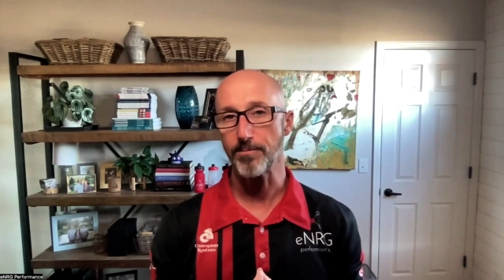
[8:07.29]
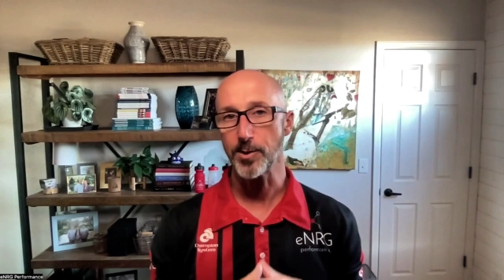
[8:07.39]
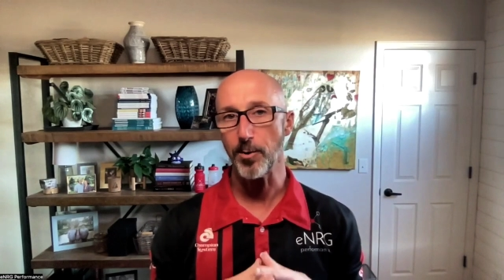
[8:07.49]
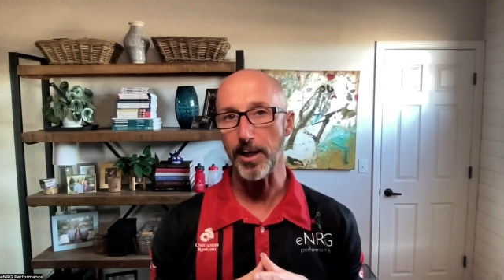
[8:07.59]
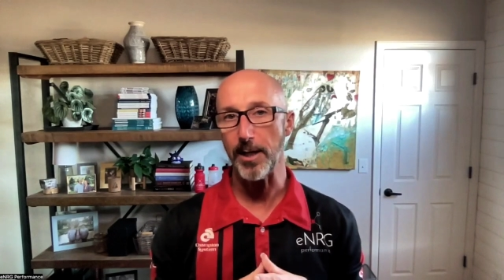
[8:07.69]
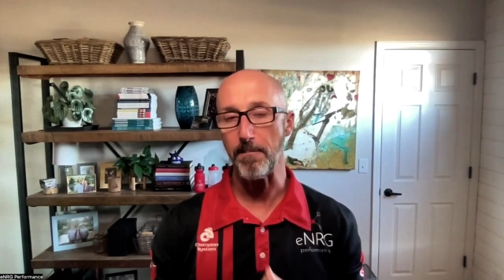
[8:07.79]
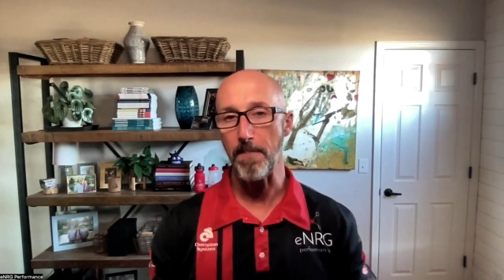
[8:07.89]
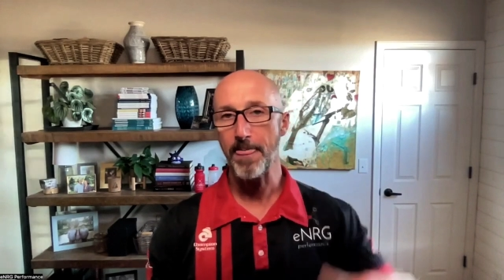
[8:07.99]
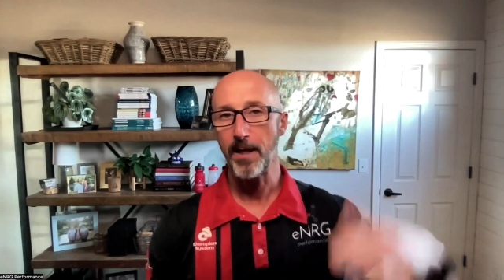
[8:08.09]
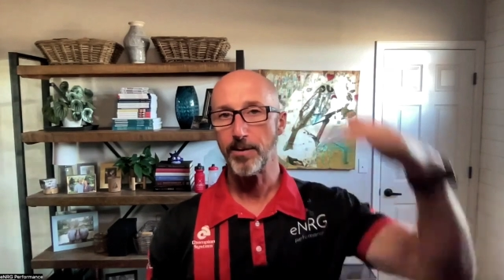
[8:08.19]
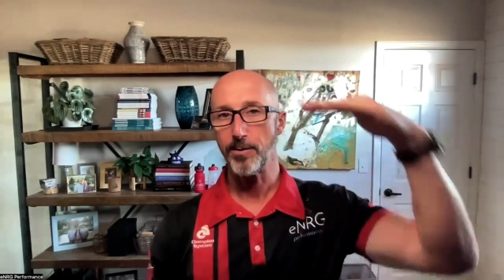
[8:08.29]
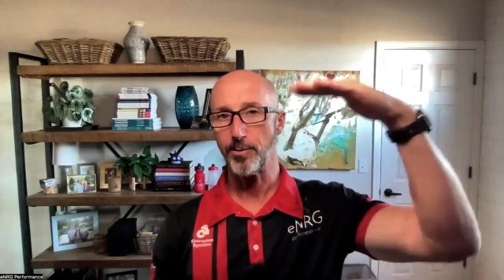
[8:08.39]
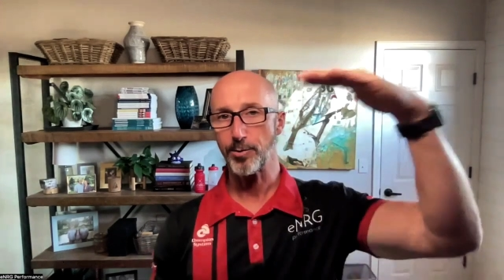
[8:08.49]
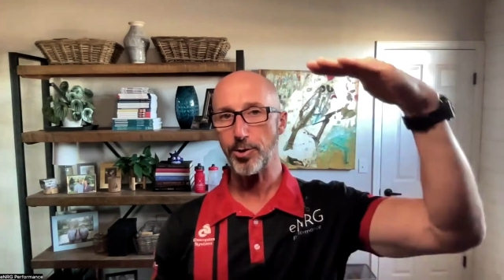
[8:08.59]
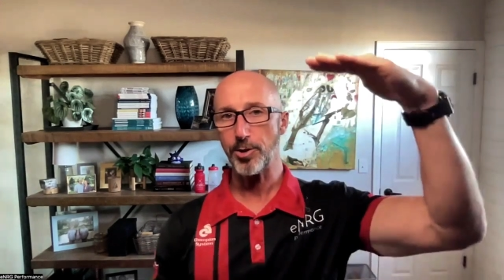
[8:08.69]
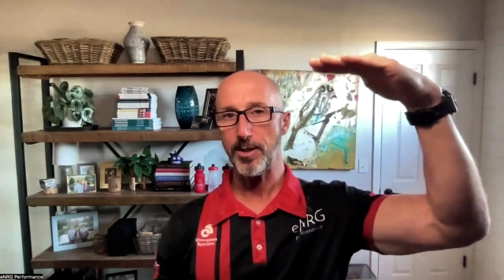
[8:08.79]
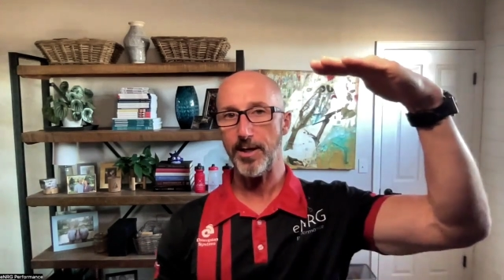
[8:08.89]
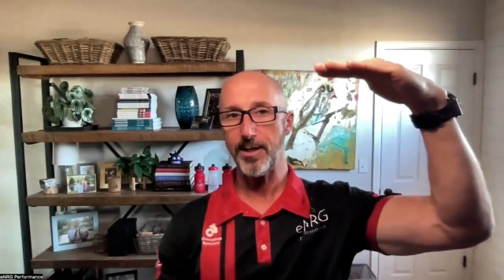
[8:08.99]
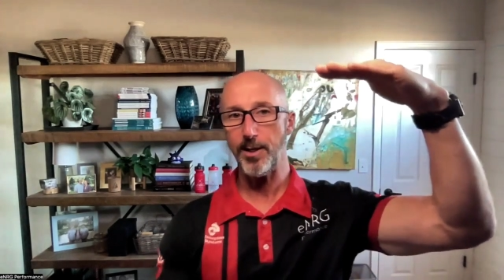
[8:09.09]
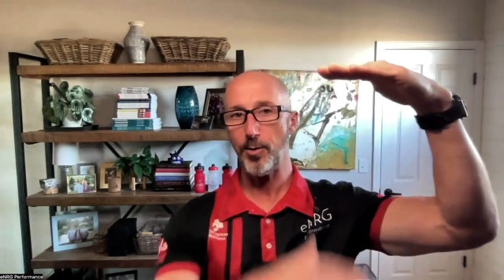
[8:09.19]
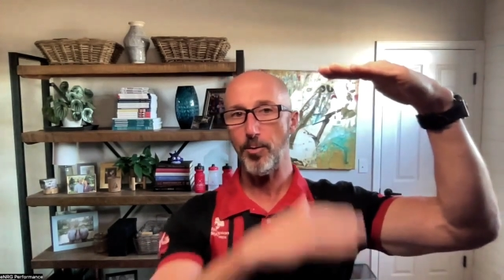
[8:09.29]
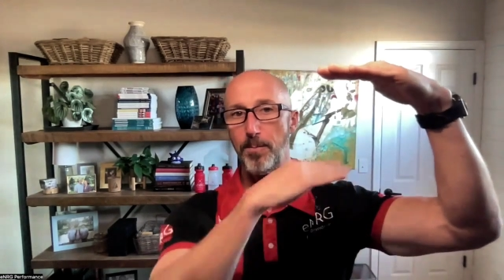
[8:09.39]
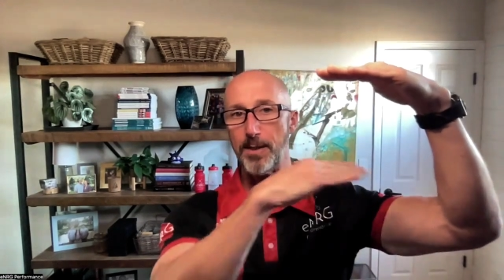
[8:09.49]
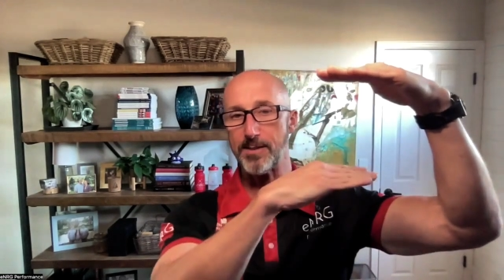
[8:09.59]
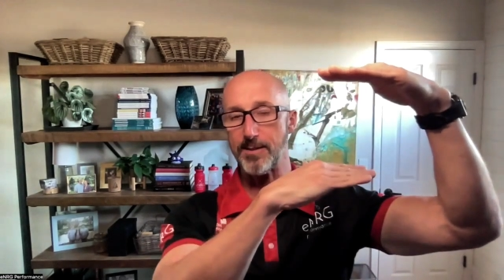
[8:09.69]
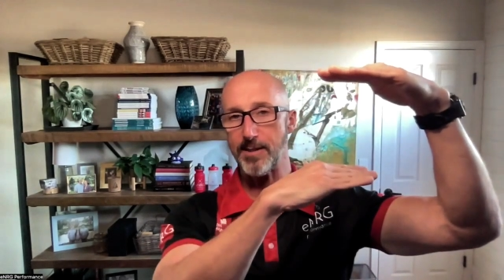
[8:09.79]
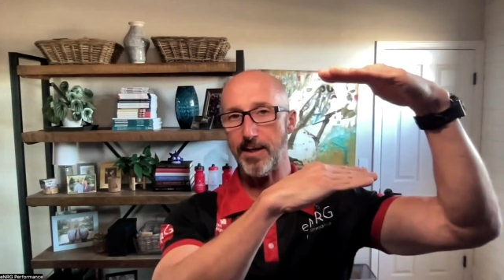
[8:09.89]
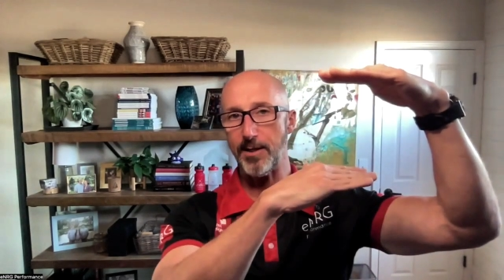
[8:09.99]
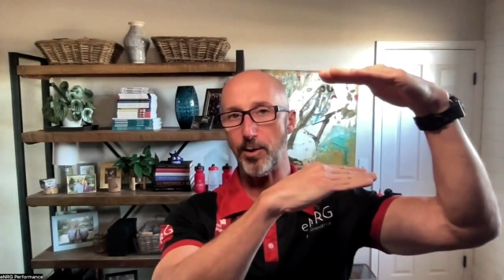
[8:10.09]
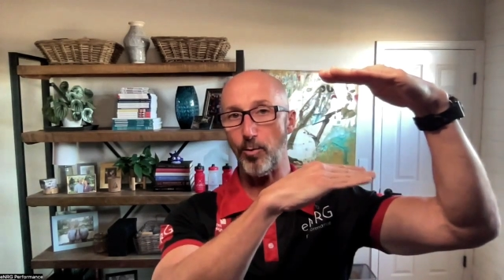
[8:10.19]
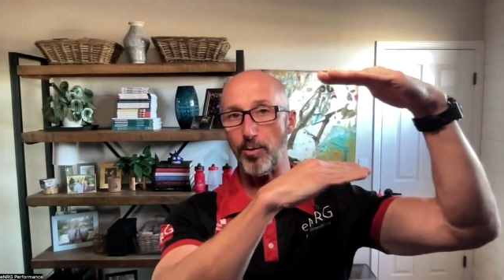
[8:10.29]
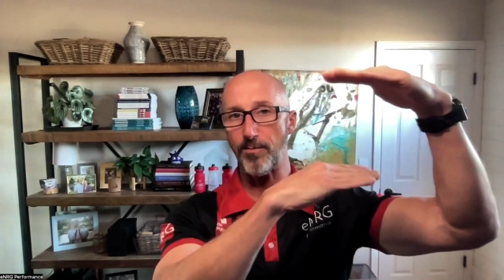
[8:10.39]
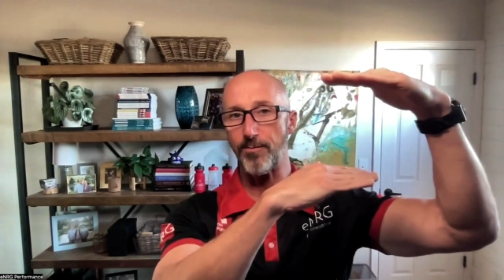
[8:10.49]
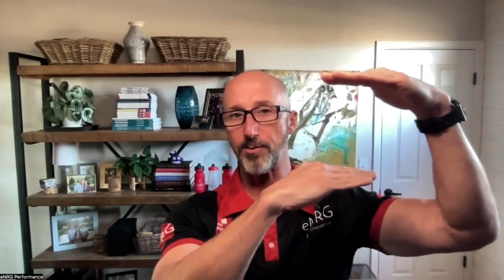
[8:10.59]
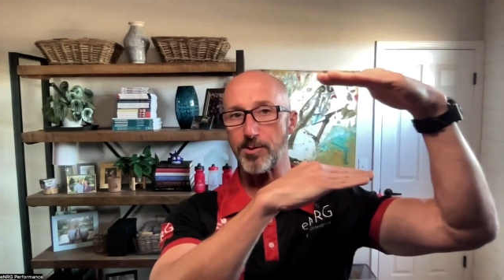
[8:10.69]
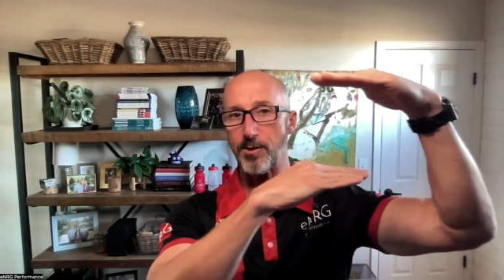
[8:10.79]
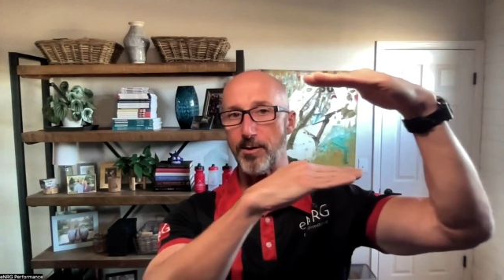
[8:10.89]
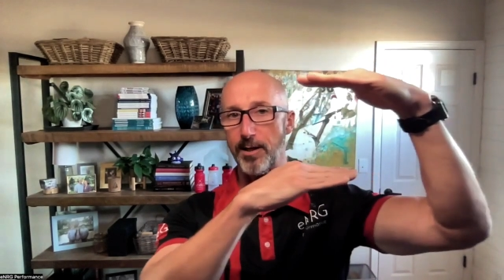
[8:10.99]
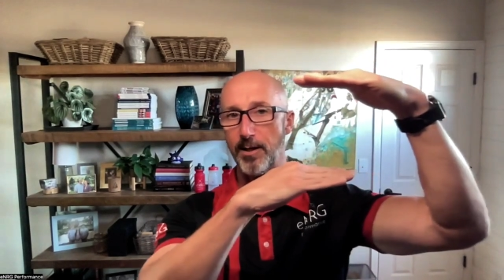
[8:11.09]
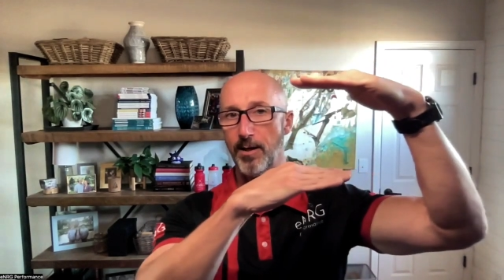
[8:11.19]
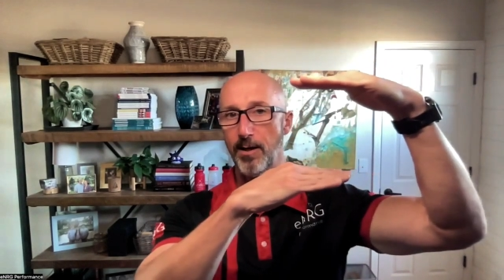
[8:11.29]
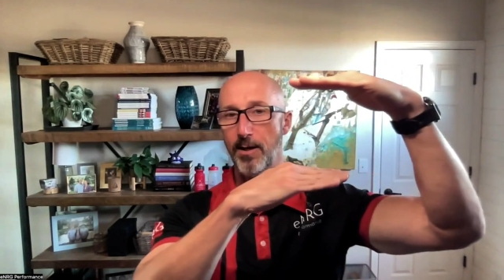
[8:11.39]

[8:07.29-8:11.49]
So again, nutrition IQ, business IQ when you're first starting.